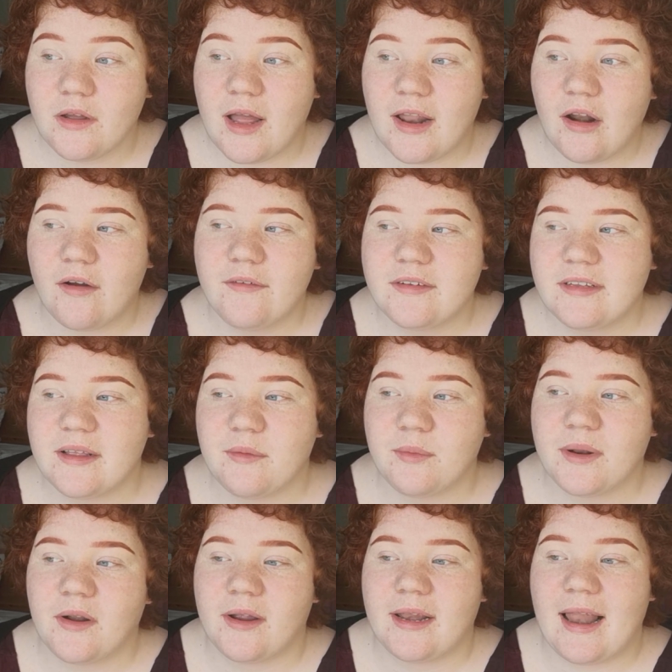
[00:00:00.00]
obviously
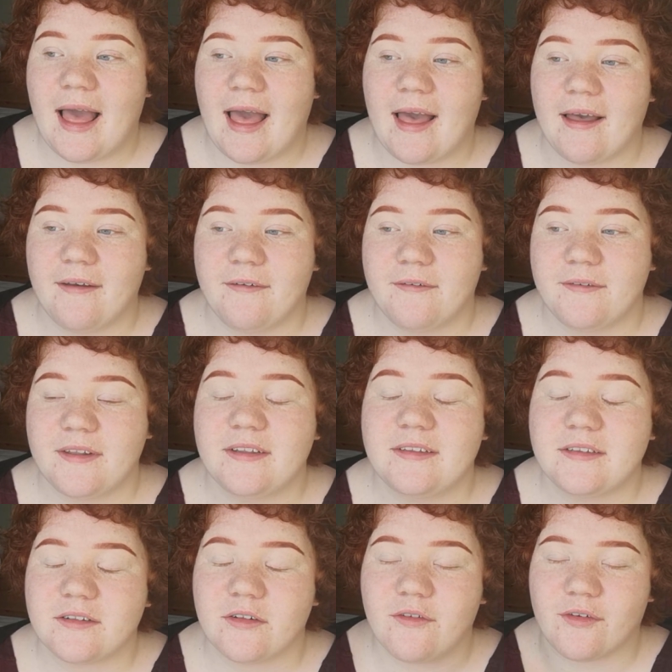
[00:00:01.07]
when I left,
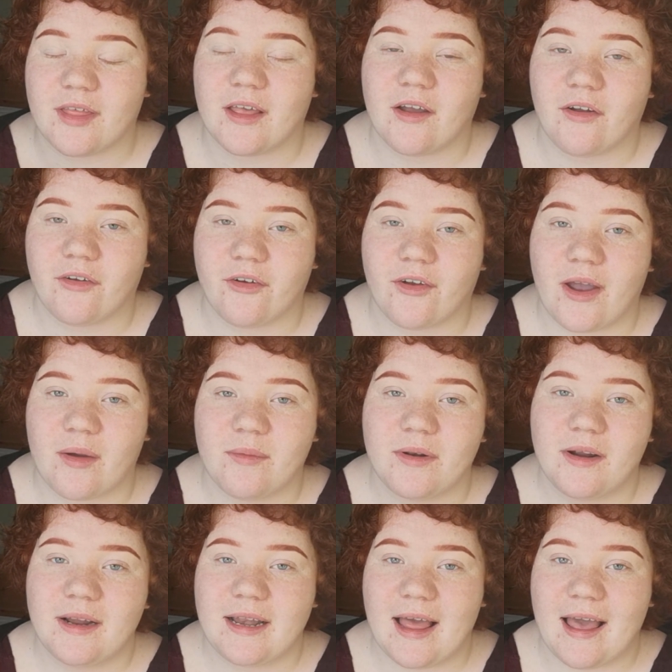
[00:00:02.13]
this is another thing I regret,
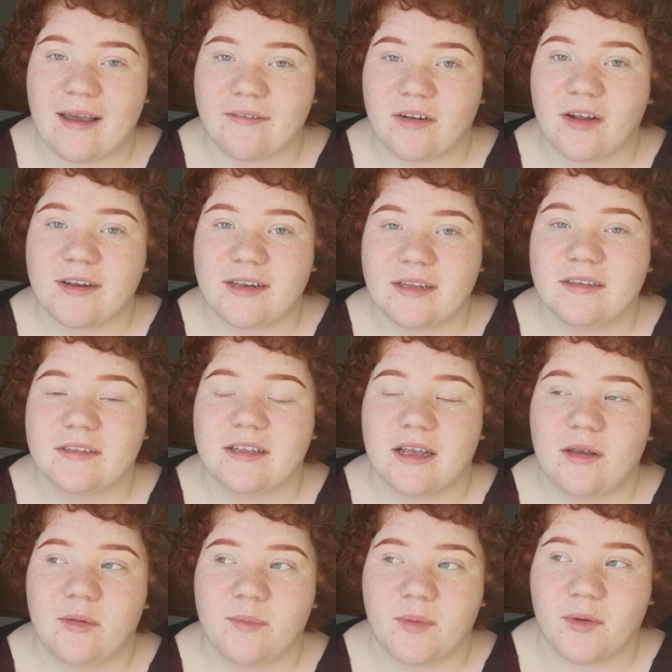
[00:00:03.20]
when I left I didn't
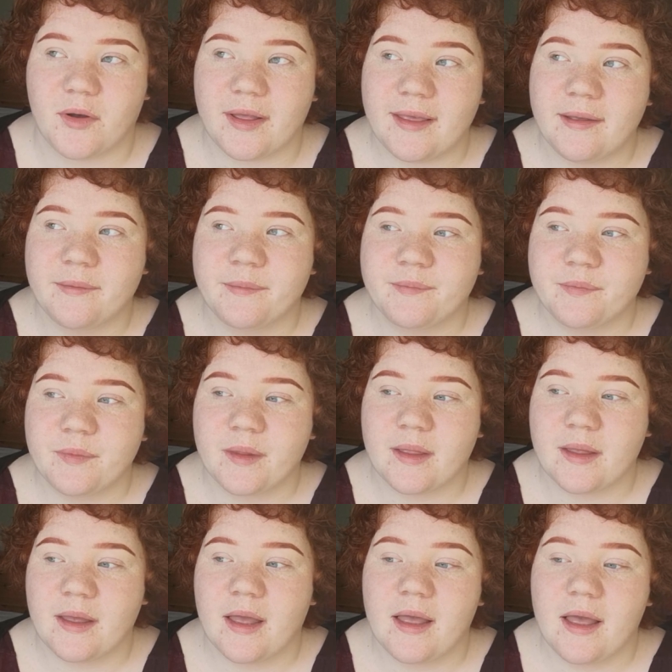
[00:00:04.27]
say goodbye
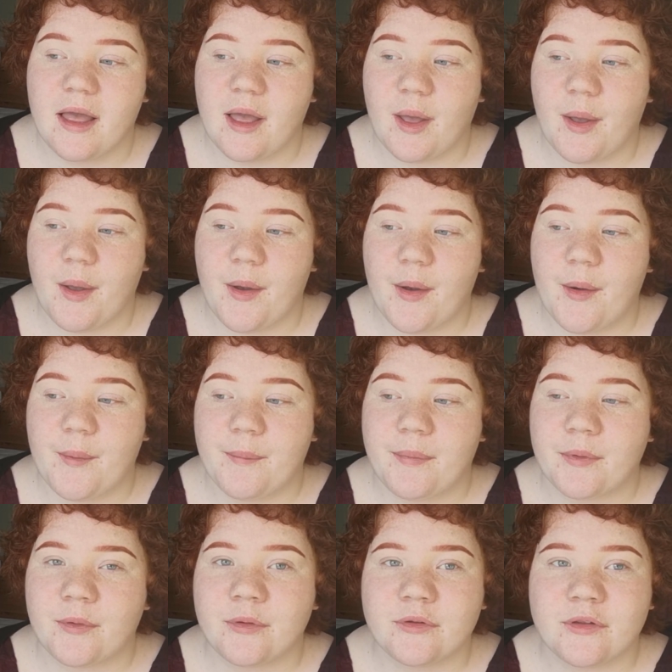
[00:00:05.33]

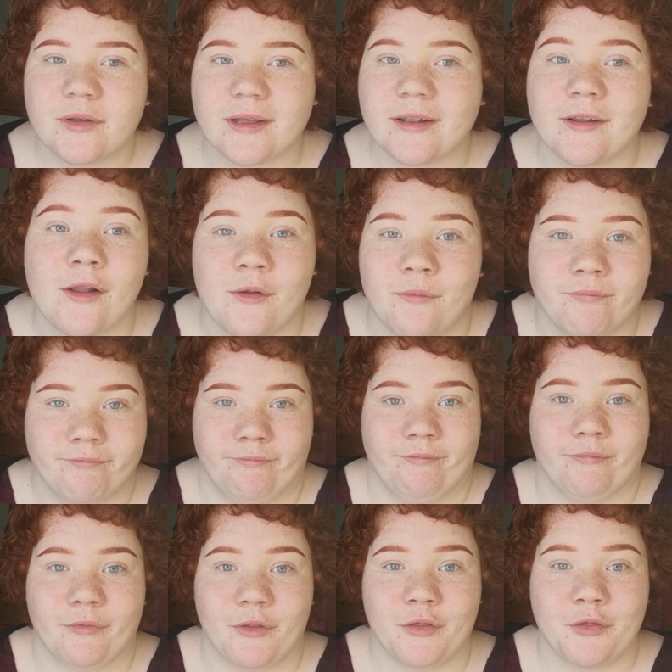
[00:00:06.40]
because like
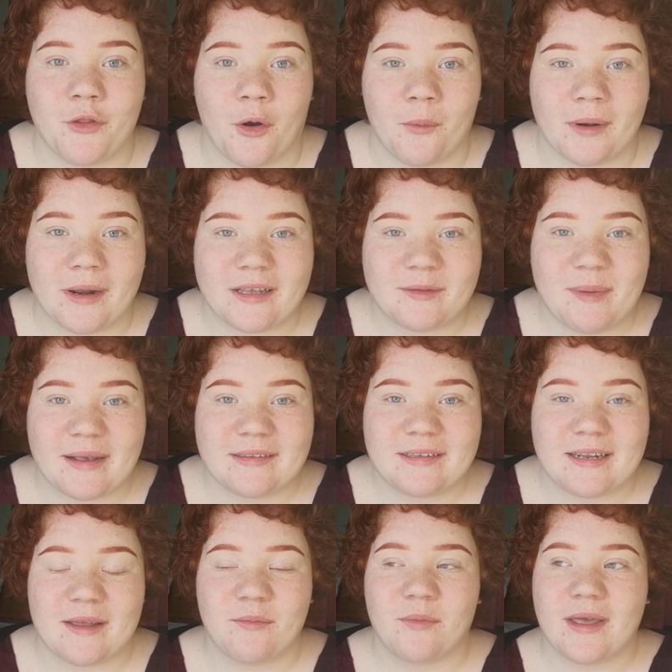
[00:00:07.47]
no one
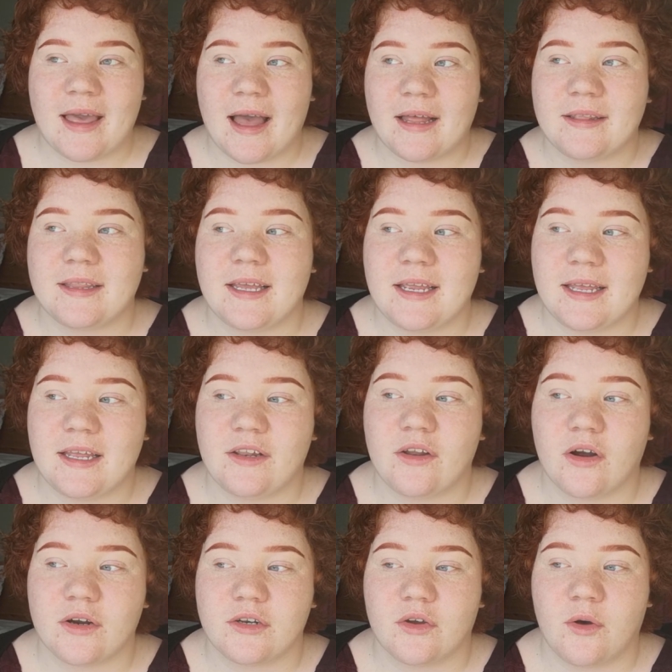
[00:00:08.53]
expected him. We had the
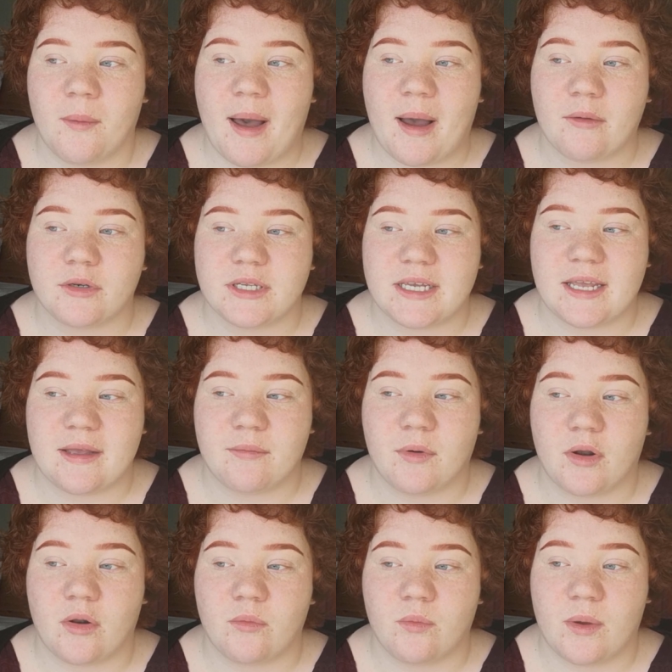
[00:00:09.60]
doctor come out to him
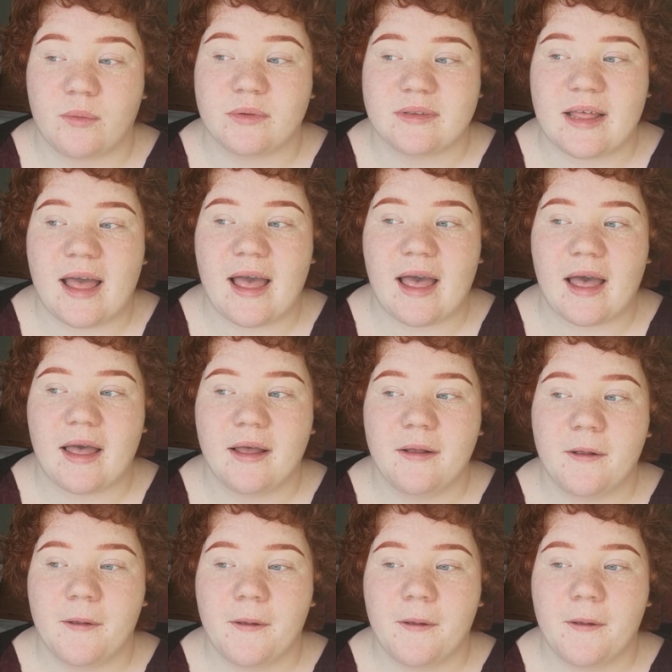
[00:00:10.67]
when we were there